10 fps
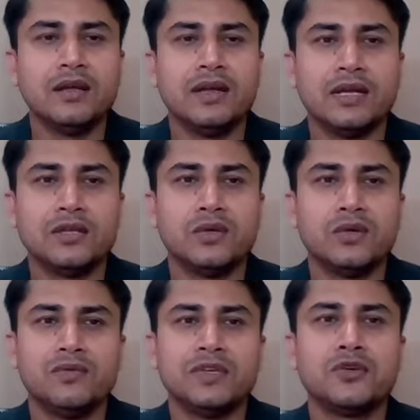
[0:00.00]
that, you
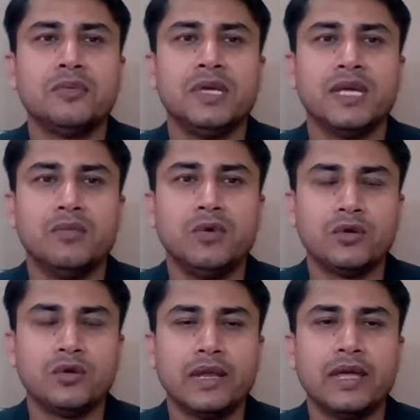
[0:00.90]
know, we should be able to
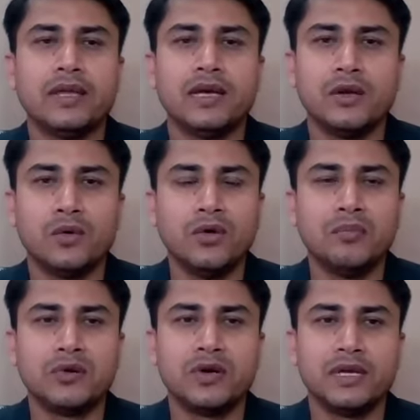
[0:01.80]
create our own
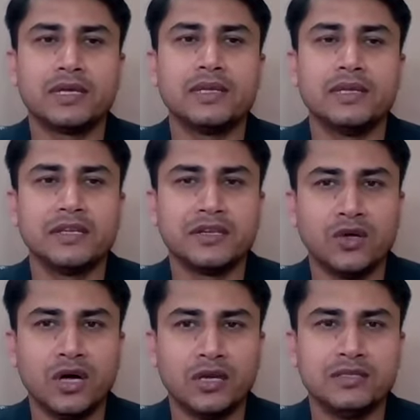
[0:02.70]
product and
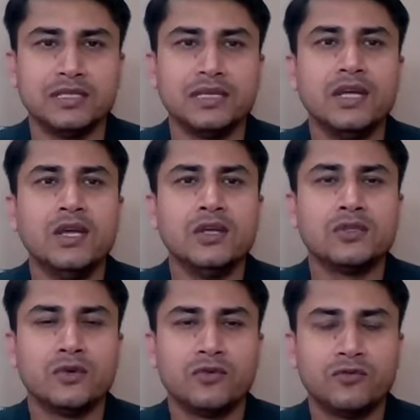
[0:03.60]
technology.
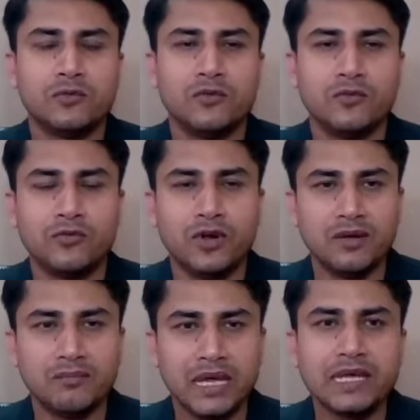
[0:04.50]
So
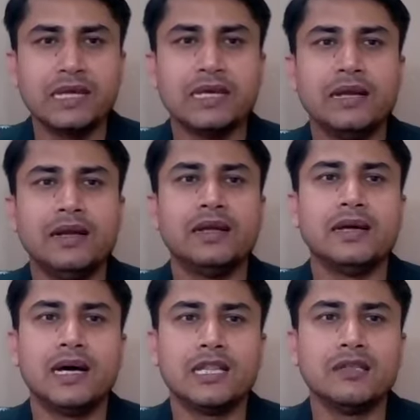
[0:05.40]
from making India
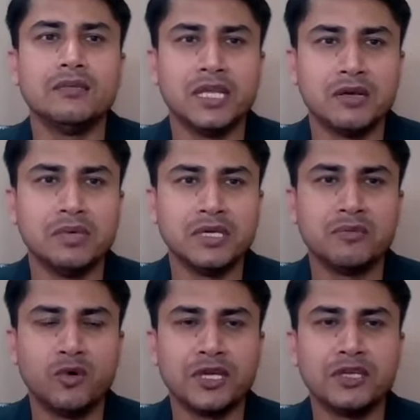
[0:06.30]
Atmanirbhar
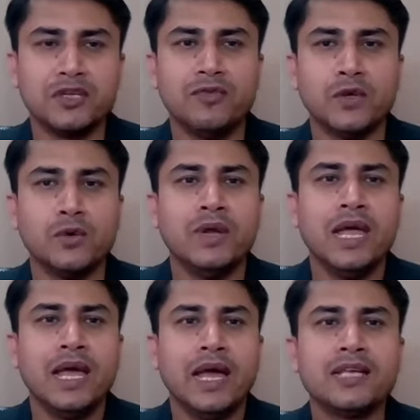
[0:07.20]
point of view,
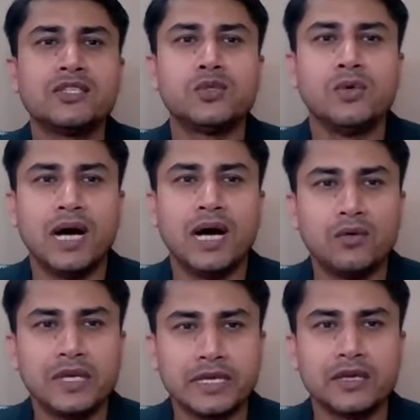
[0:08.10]
as to how
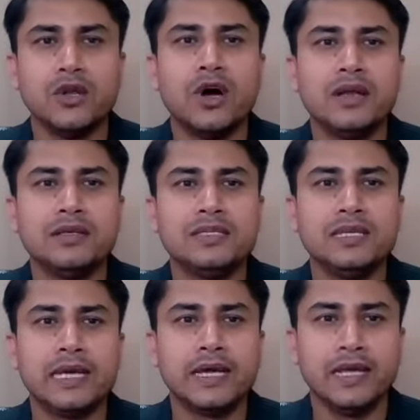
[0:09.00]
technology
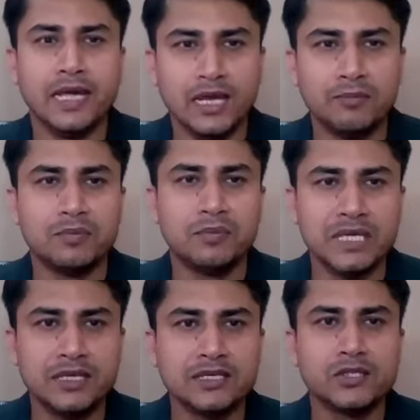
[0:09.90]
can help
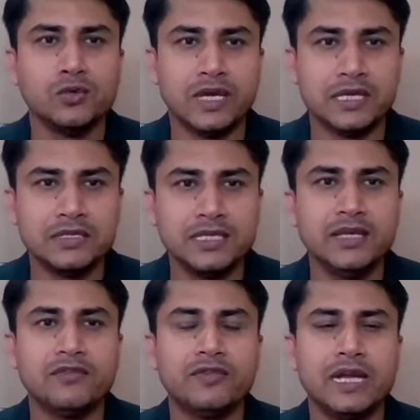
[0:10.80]
PSU
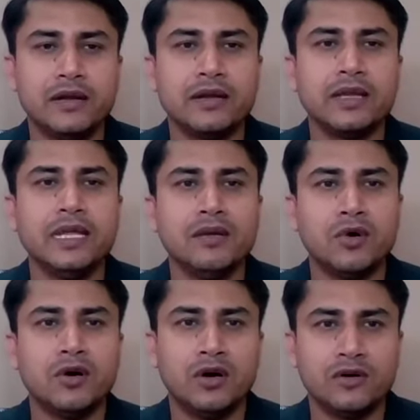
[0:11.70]
achieve that dream
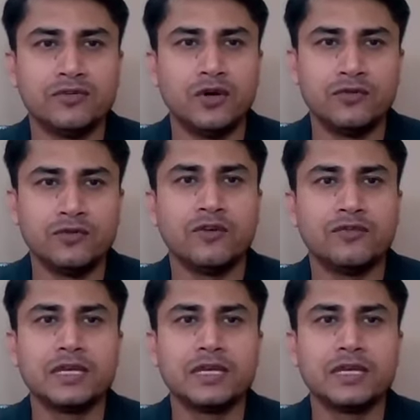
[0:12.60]
of the